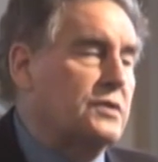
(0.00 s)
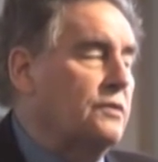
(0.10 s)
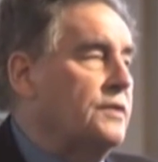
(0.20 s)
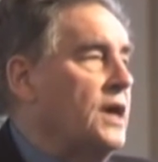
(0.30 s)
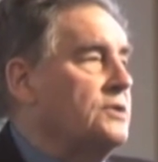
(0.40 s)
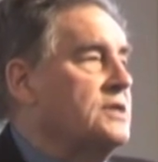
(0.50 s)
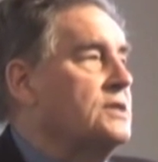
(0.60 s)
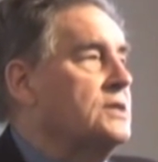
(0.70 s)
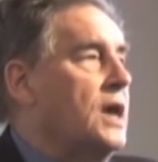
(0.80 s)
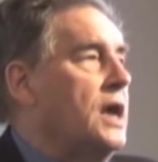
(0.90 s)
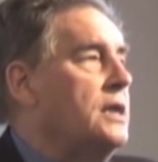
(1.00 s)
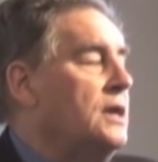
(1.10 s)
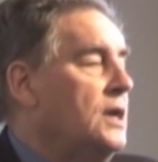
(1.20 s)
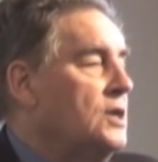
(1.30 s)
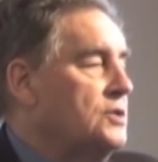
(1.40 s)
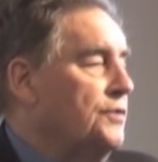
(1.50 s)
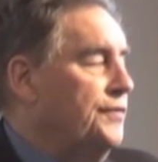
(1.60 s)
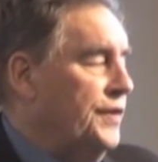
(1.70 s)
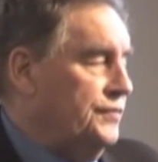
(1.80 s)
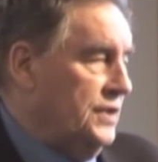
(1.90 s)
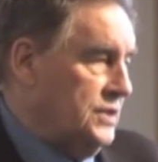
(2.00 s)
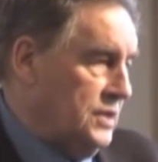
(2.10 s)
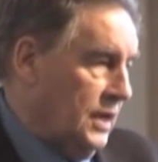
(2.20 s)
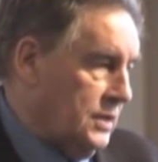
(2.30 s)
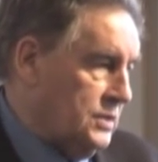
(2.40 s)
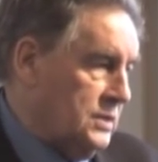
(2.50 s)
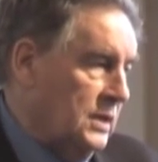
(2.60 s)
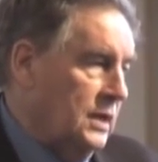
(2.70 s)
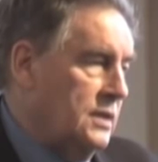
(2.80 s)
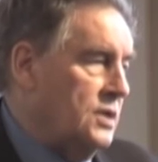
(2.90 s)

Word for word: 2010 to 56.